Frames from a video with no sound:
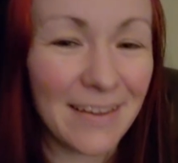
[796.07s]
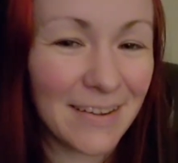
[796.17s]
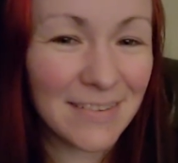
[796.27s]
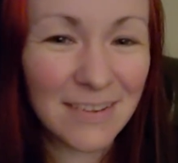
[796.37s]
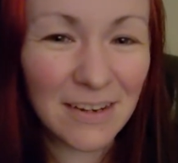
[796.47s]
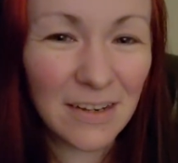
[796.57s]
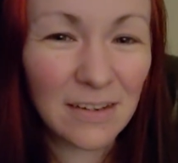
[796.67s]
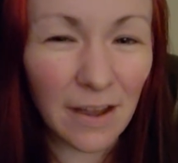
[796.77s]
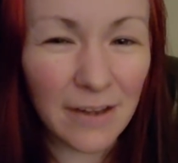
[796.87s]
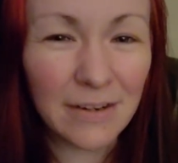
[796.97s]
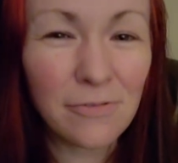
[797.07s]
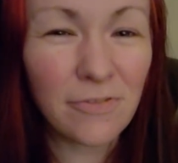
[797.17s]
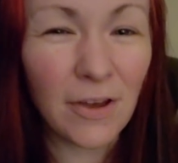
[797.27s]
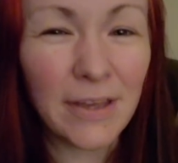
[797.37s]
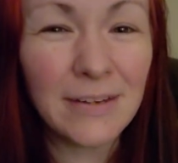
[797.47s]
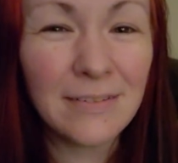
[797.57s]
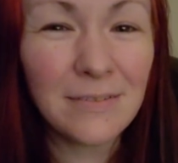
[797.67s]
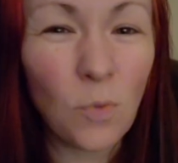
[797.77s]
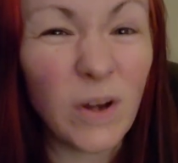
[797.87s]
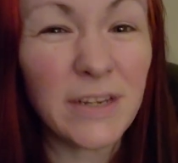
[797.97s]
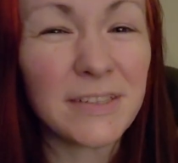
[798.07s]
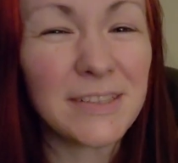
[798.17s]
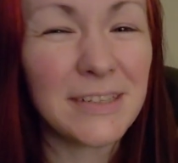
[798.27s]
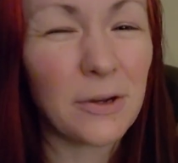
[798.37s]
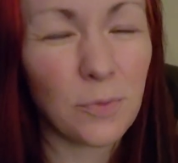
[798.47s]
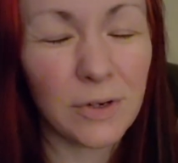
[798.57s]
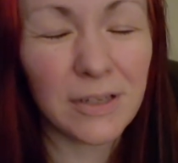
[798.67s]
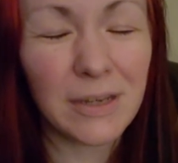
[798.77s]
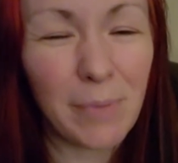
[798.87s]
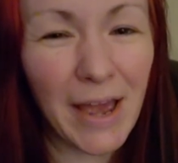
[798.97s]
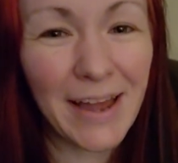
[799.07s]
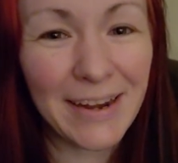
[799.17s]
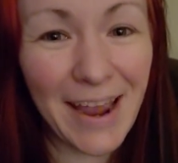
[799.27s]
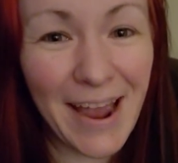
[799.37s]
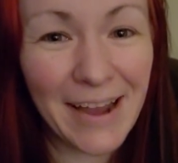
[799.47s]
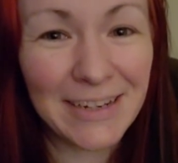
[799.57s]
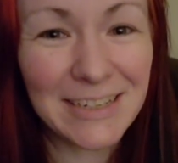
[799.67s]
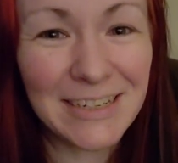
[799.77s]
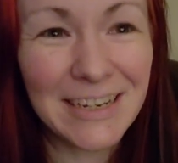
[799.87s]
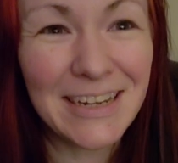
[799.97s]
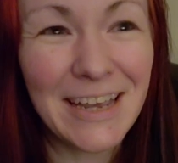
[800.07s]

isn't it kind of fun when you see a really bad act